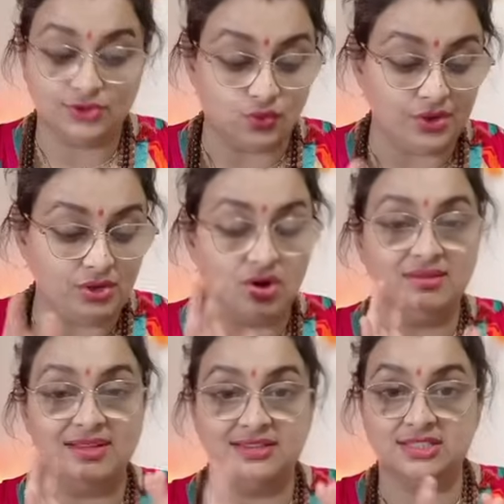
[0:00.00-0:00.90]
going on
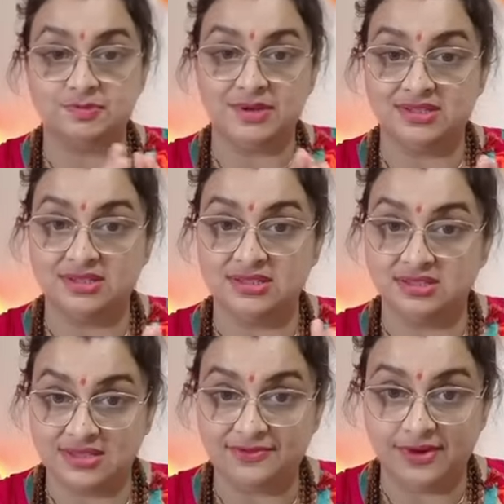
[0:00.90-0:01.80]
that this person is
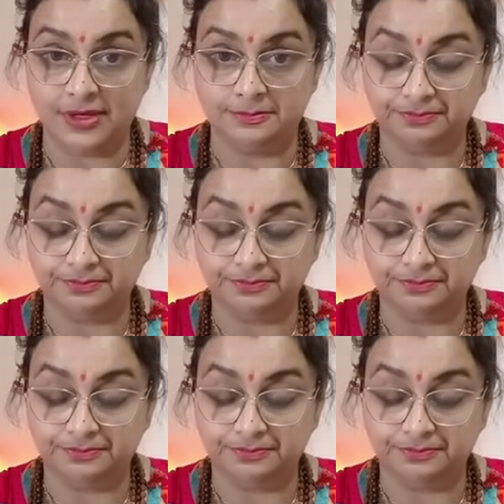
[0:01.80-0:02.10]
different